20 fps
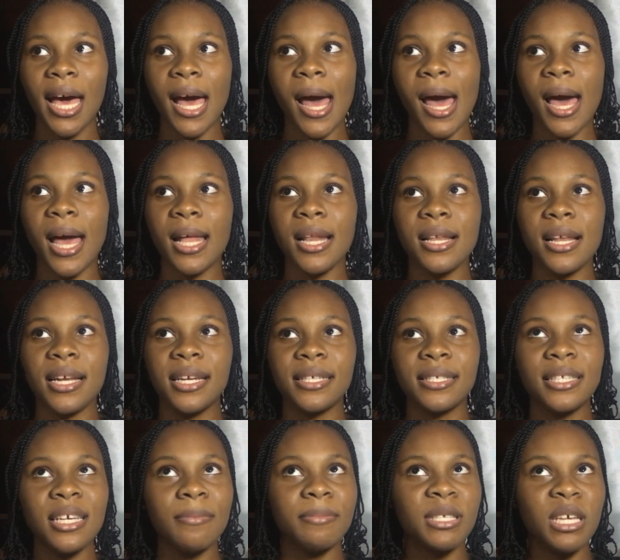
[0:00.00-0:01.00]
and at the
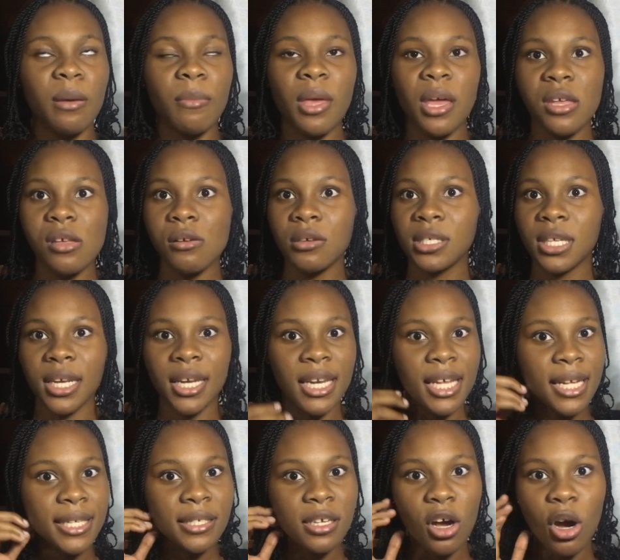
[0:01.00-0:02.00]
same time you say
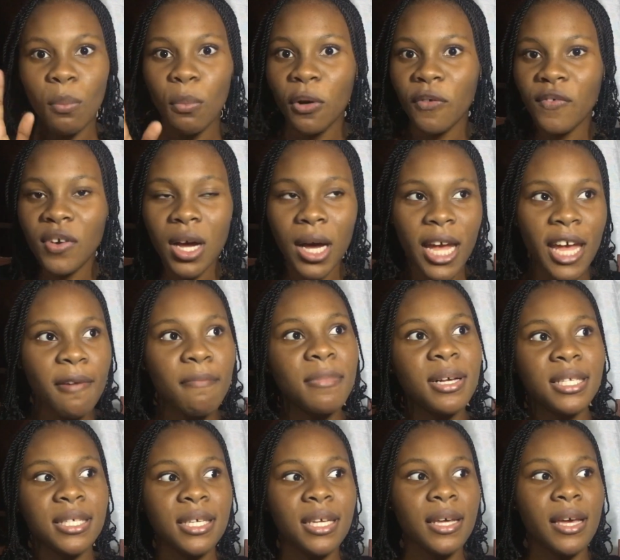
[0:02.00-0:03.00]
dates to come out for the
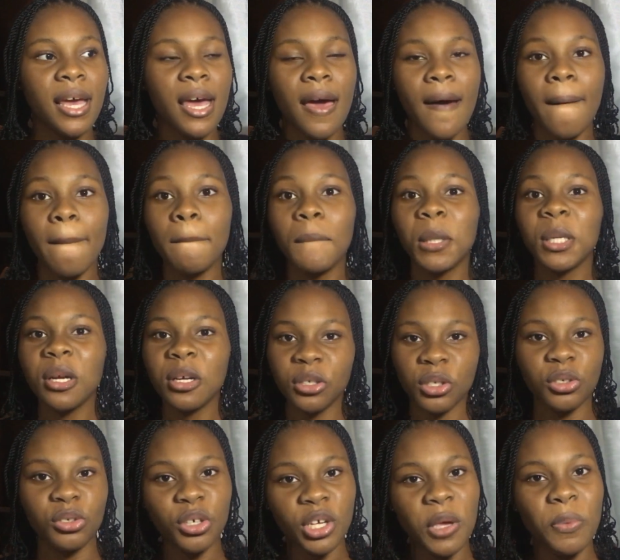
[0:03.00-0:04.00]
embassy. But here's
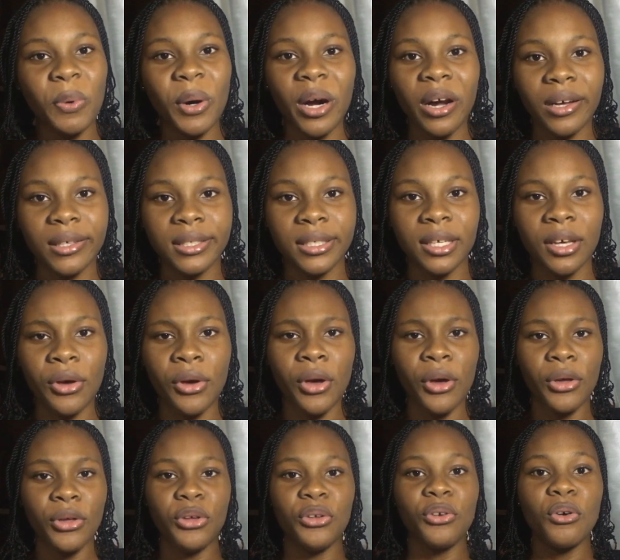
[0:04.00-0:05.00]
the tricky part:
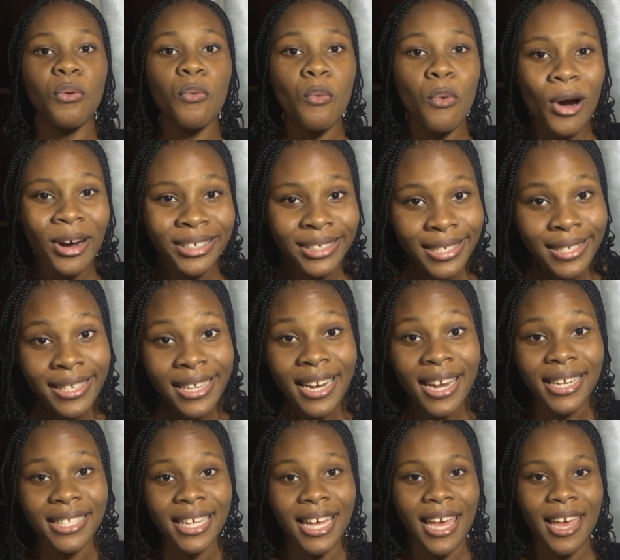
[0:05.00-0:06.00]
you don't want to
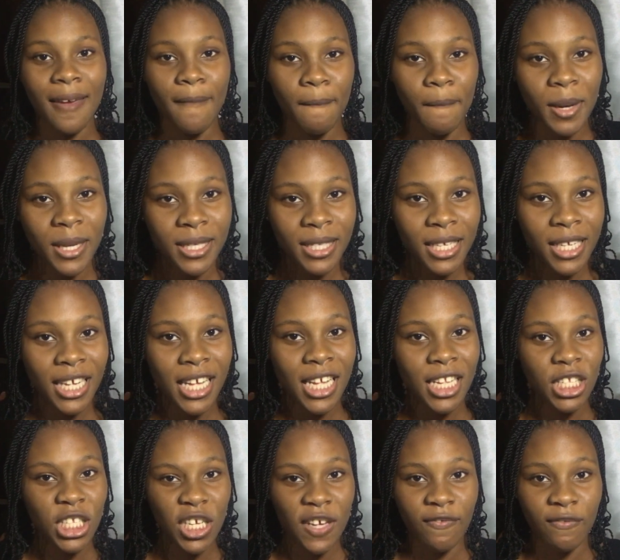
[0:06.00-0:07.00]
select an embassy
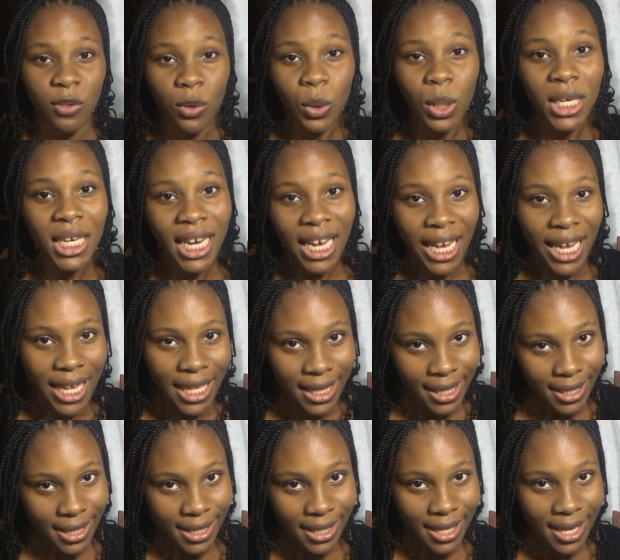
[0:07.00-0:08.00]
interview date
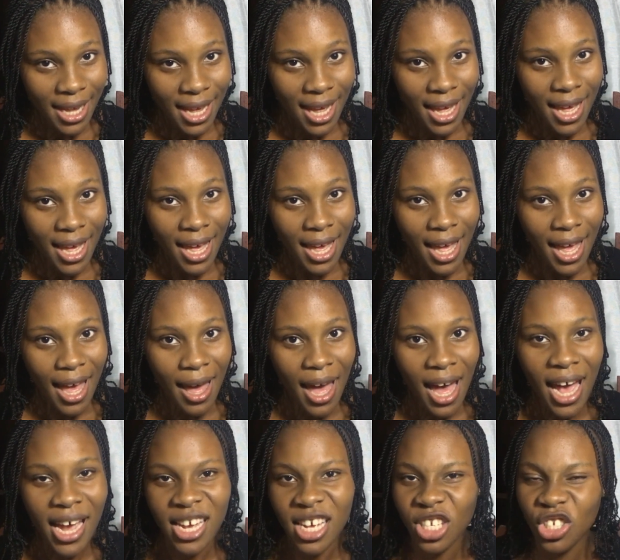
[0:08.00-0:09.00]

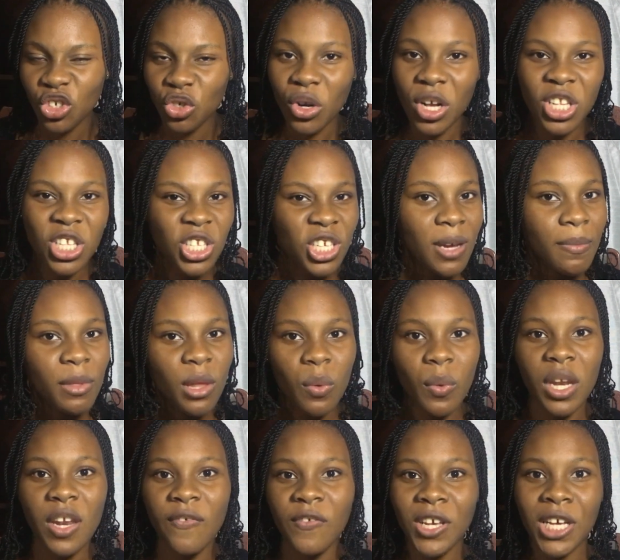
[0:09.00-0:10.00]
and your transcript not
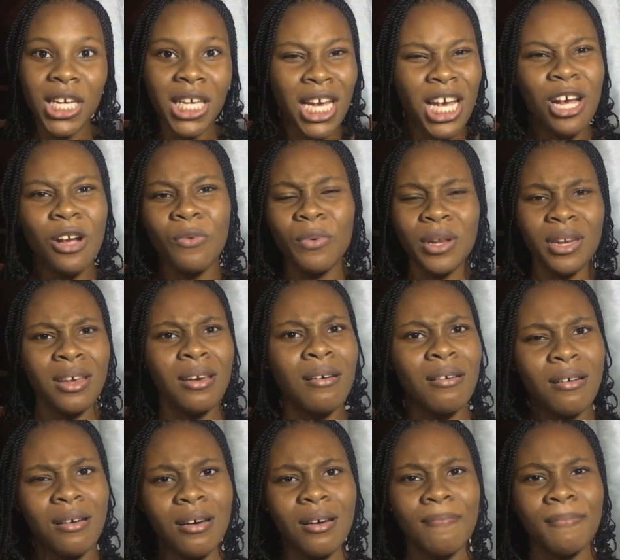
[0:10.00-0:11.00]
ready for your career
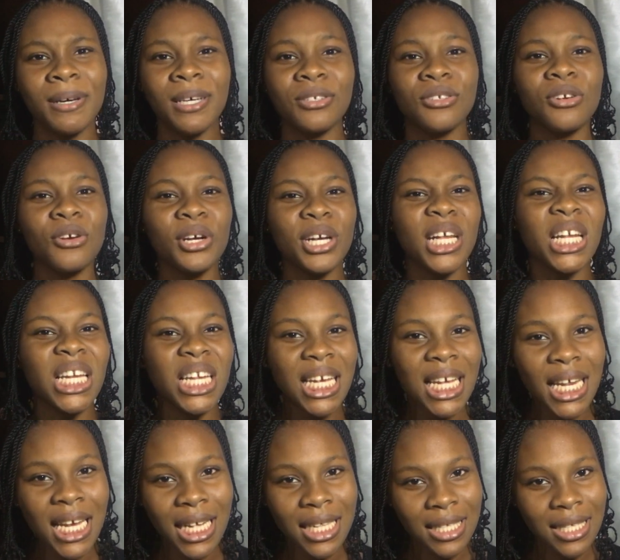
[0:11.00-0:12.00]
video, because you're gonna
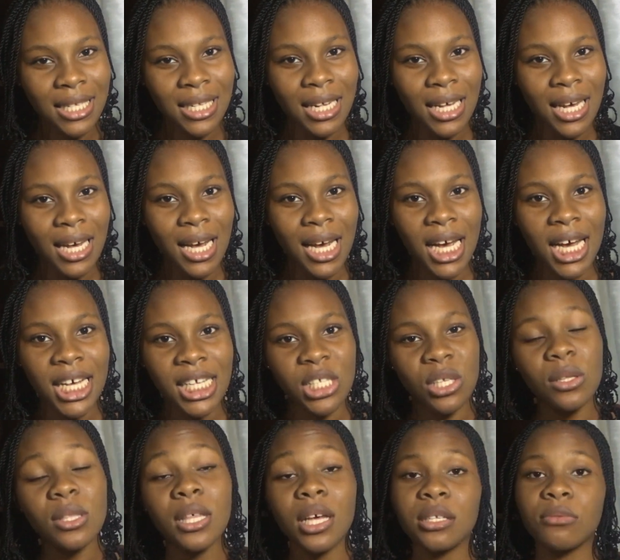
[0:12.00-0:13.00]
need it.
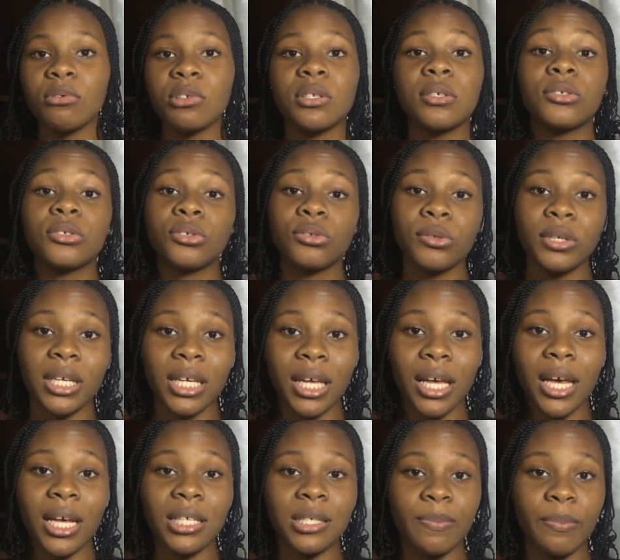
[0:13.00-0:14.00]
So that was the
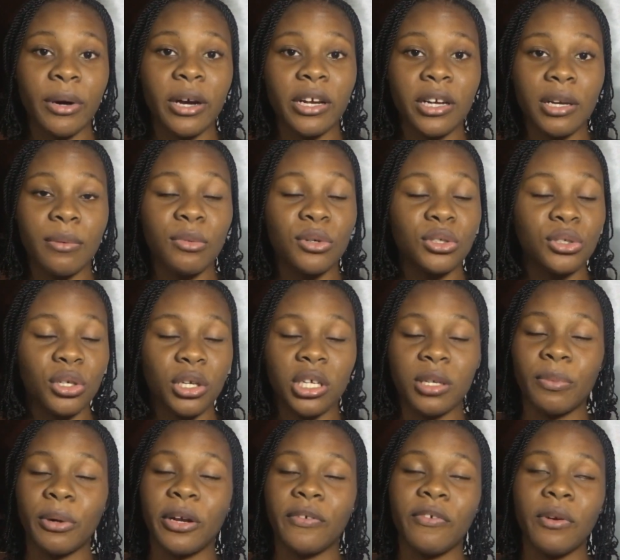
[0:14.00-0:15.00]
trickiest part, the most
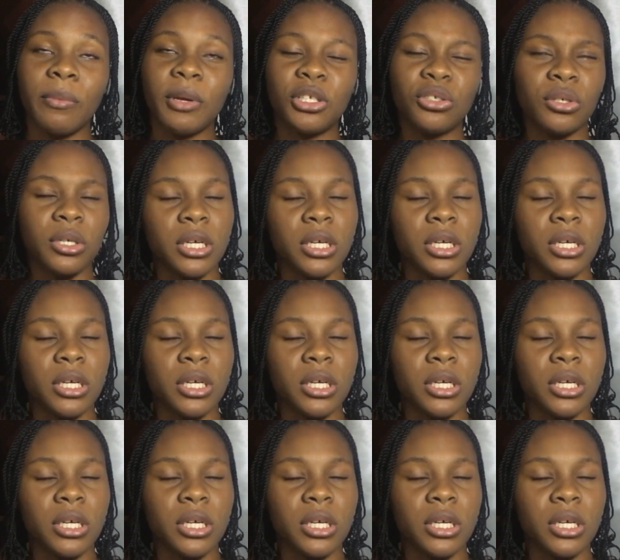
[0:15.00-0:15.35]
trickiest part for me.